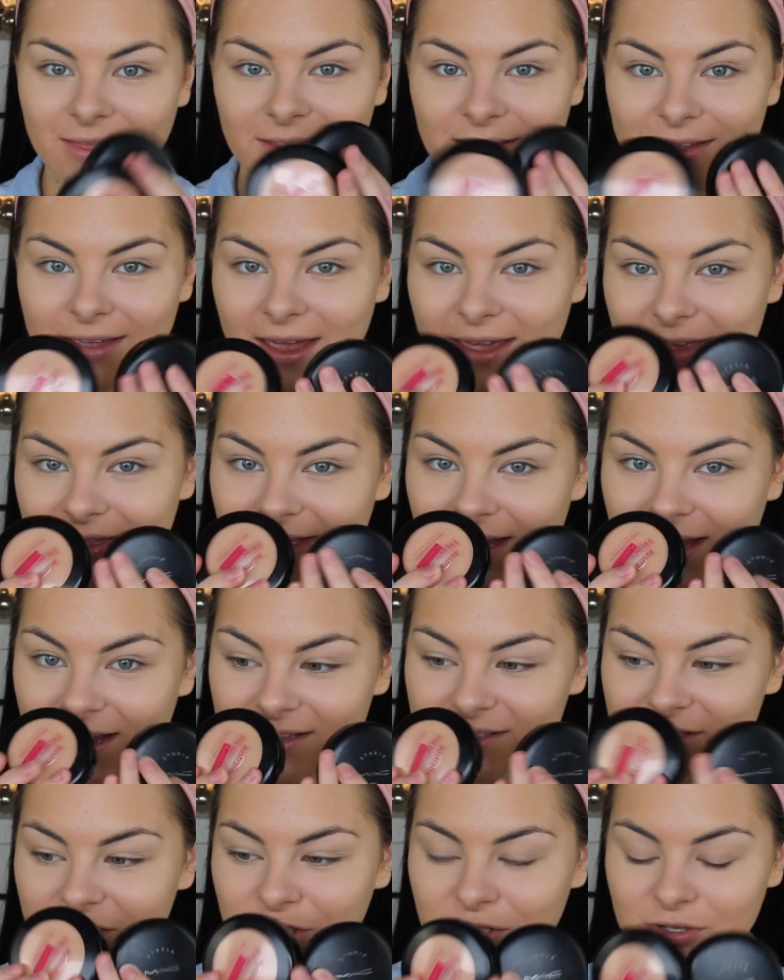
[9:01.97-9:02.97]
Okay,
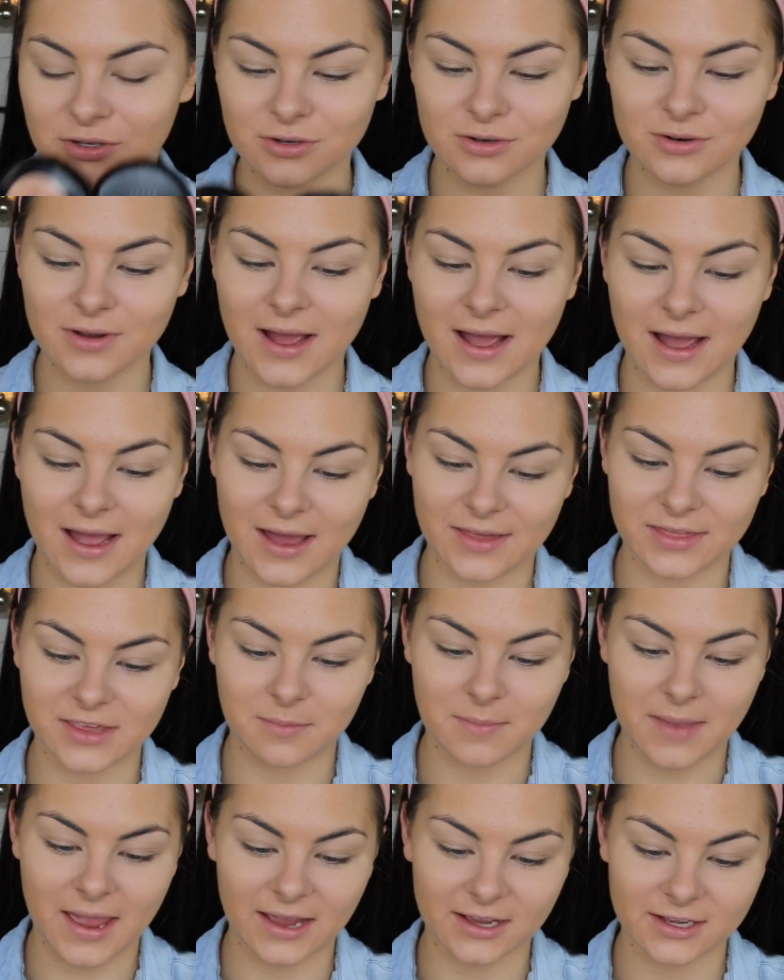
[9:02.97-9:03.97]
these two are
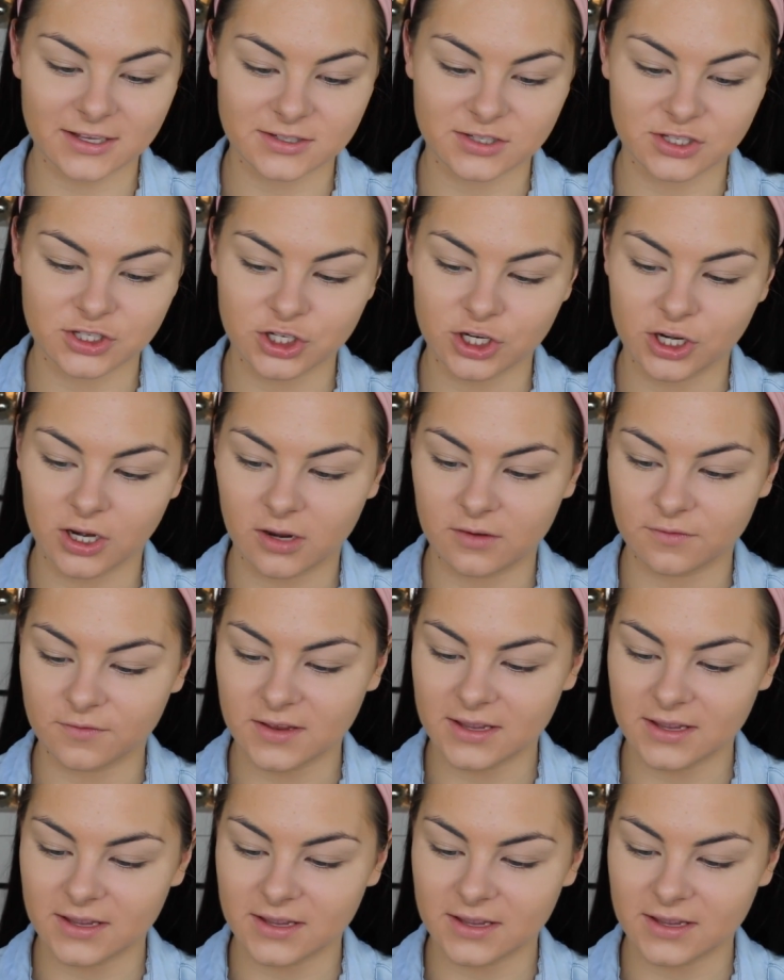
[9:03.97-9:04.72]
the MAC Studio